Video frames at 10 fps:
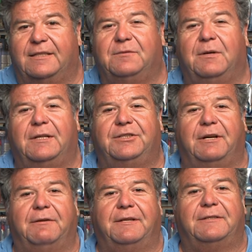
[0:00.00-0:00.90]
just want to
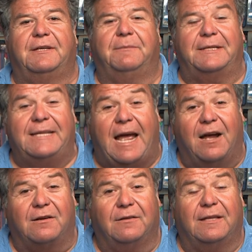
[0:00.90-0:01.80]
share with you some of the
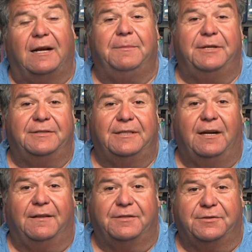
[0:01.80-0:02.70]
tackle that I'm using
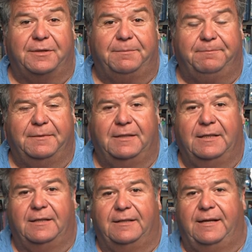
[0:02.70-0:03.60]
on this trip.
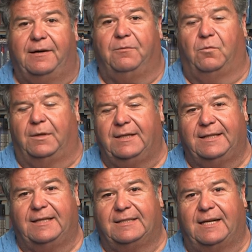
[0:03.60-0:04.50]
Now, one of
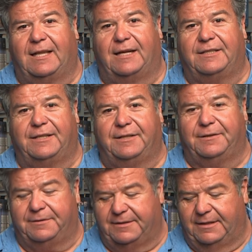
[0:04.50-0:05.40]
the things I like to
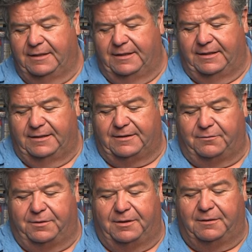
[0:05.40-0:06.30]
use is
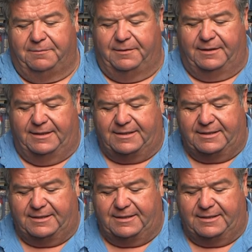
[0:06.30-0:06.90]
a reel this